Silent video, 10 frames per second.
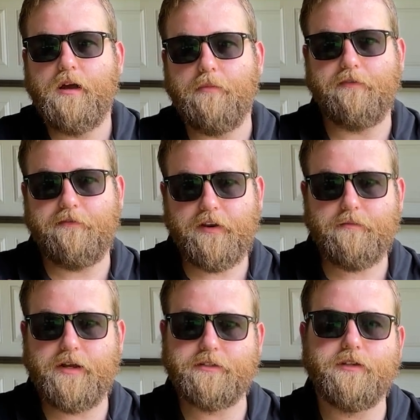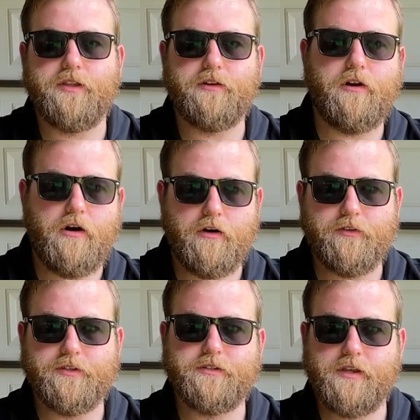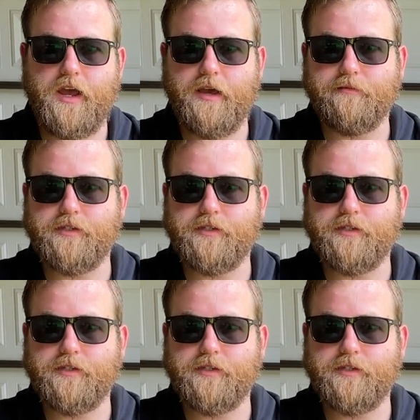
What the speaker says: but fundamentally they're all the same.